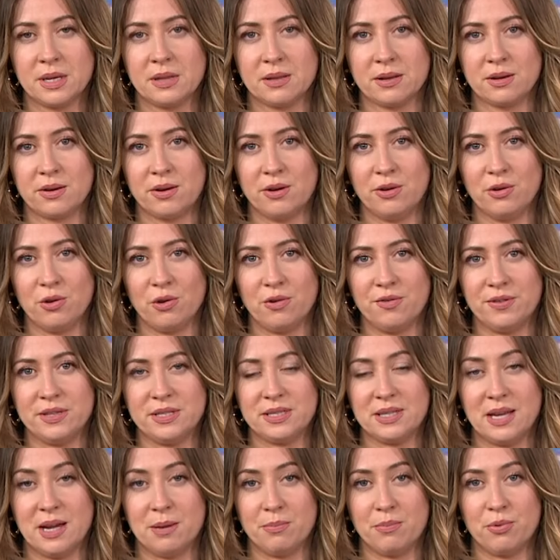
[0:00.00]
The Crown
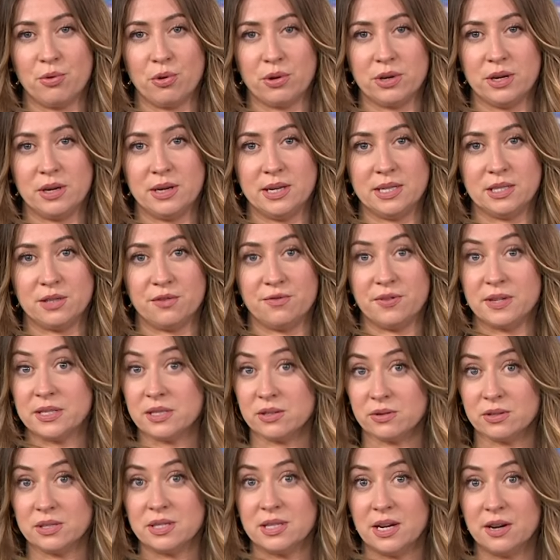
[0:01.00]
Office and Procurator
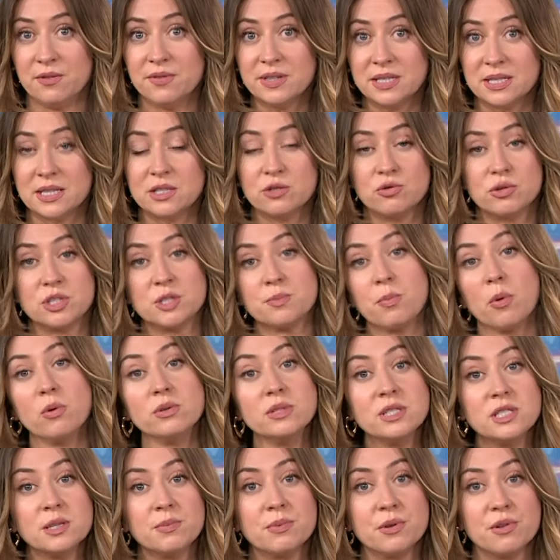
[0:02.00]
Fiscal Service is
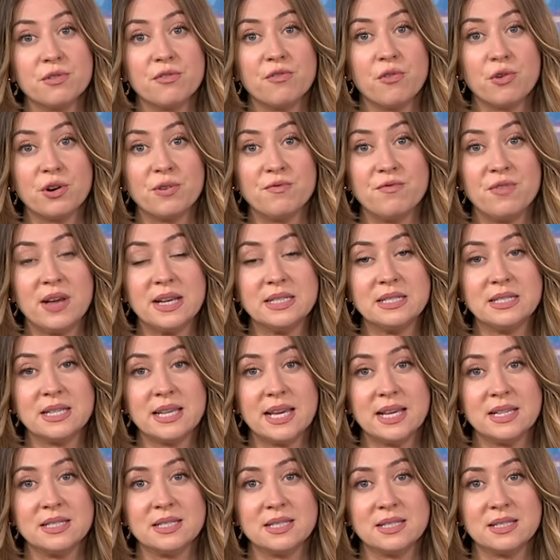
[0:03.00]
responsible for
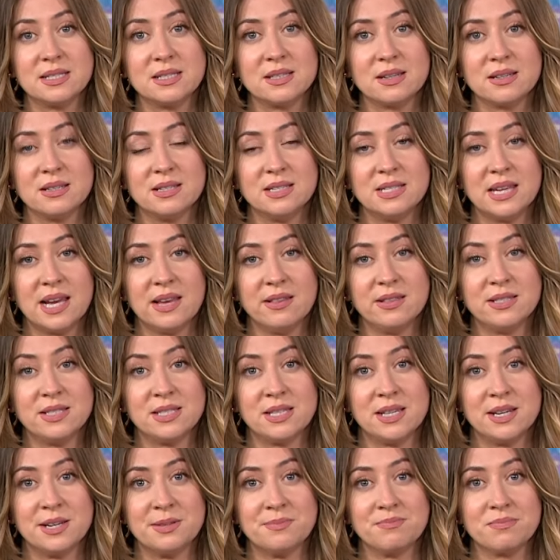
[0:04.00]
investigating sudden
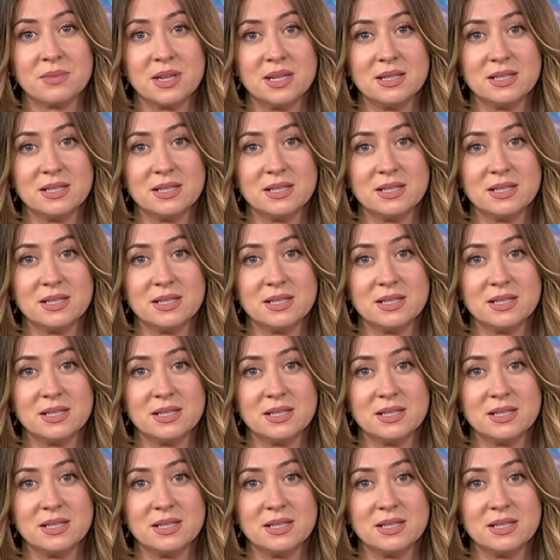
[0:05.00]
deaths here.